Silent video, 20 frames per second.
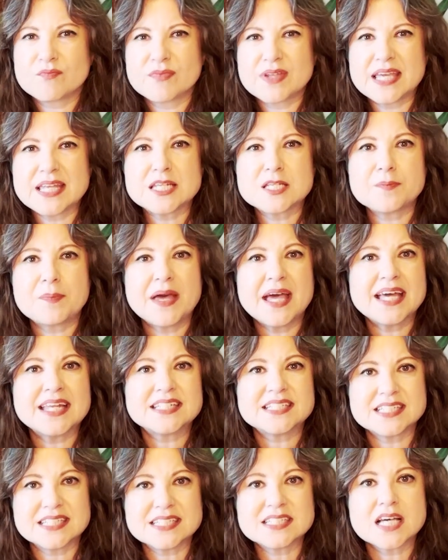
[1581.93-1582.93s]

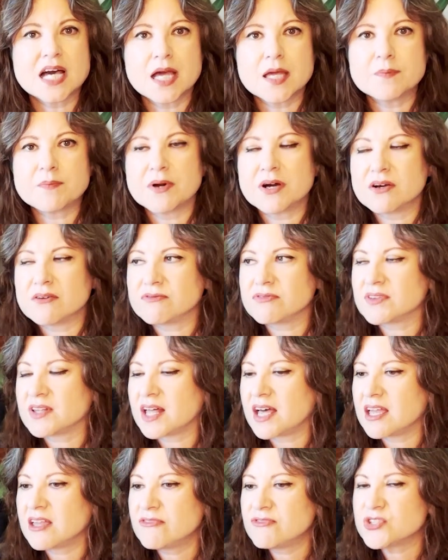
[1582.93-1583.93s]
independent type of
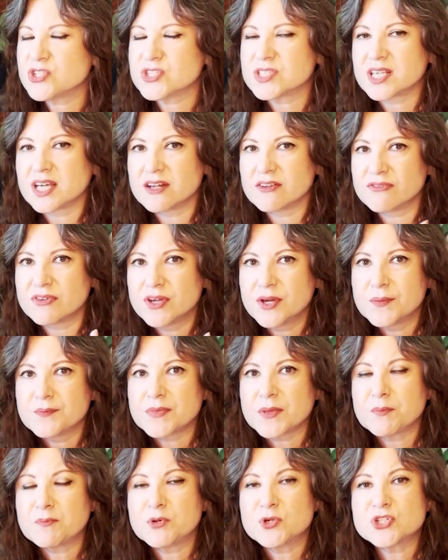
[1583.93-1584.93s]
life. She's kind of
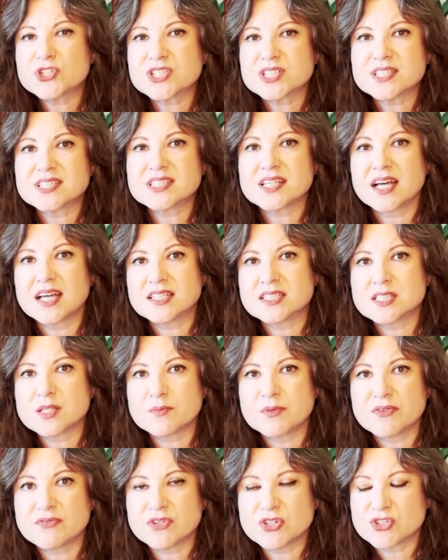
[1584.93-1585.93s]
pushed aside some
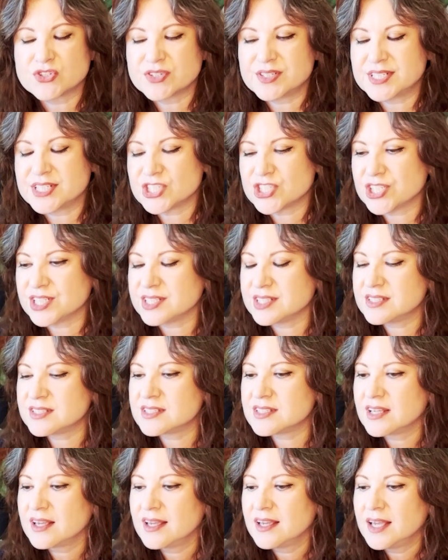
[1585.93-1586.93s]
of the traditions.